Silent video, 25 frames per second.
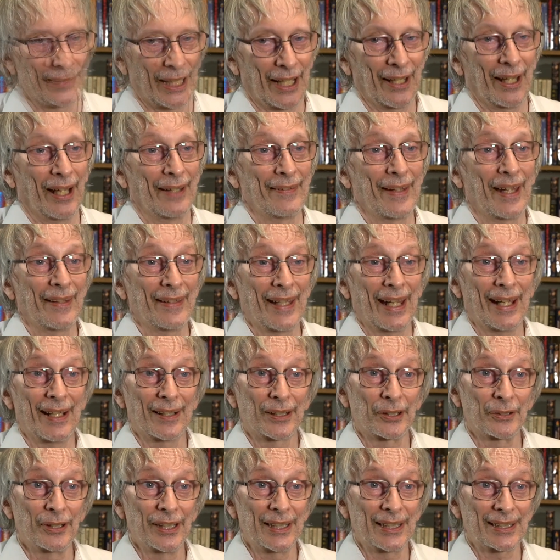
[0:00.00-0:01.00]
And then they
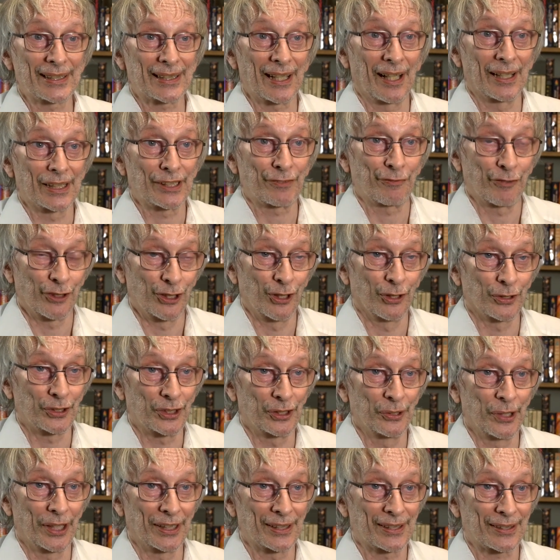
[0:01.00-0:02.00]
are criticized for
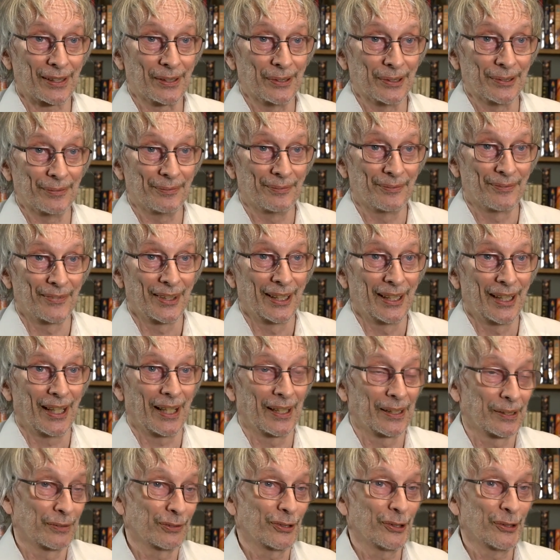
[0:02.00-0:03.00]
not doing so.
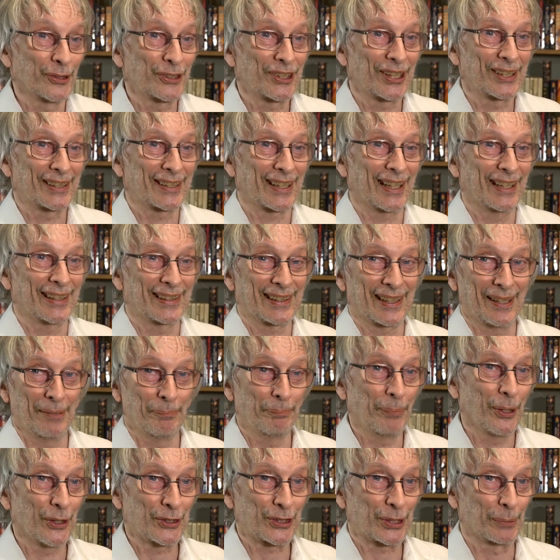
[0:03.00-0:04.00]
And of course, it's, it's
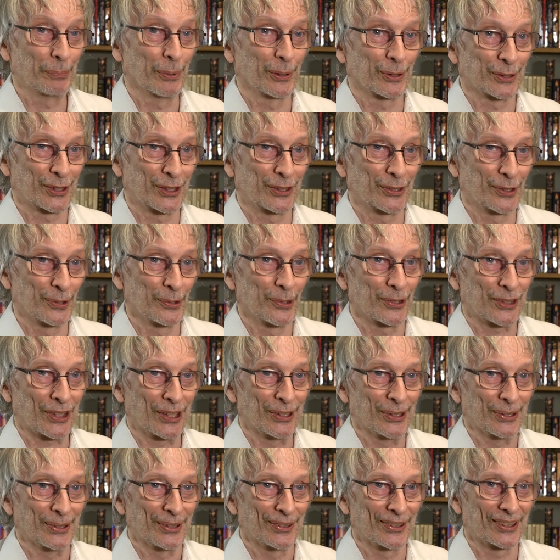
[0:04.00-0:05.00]
impossible to do
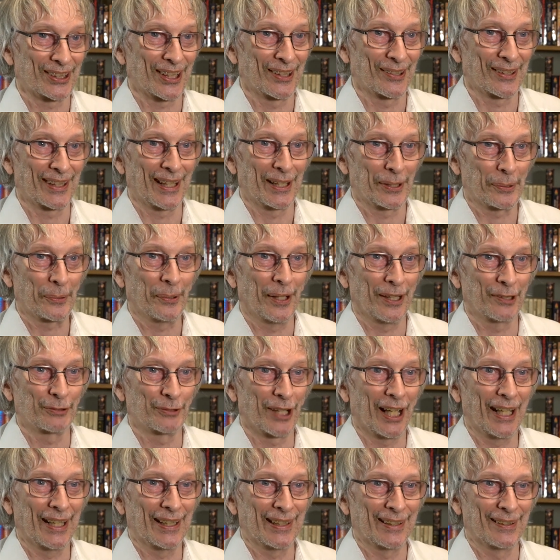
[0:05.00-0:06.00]
so. So they're quite
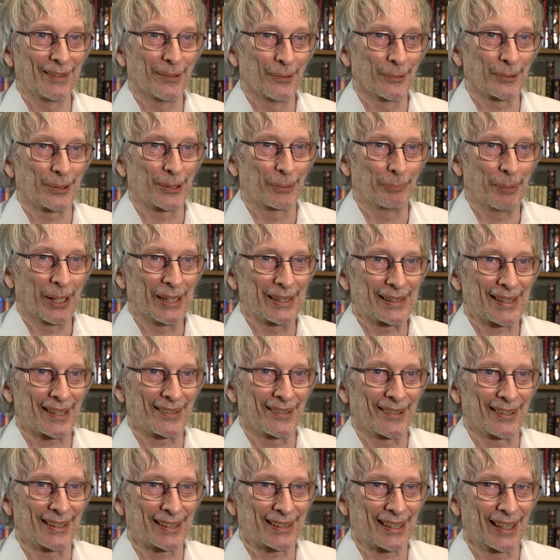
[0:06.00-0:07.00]
right not to base
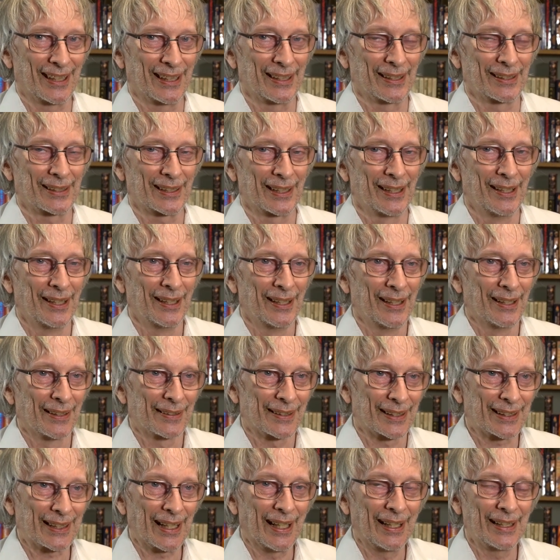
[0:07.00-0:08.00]
it on the science.
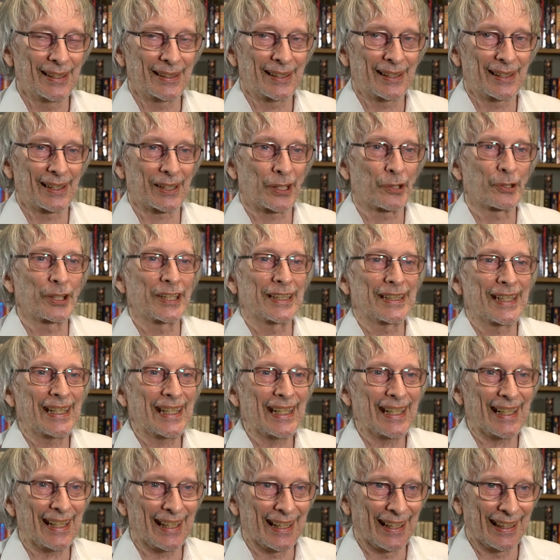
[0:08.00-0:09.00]
The science is a
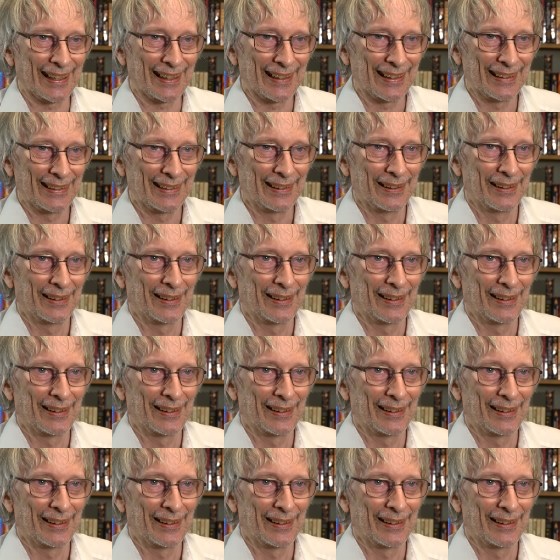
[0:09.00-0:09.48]
critique.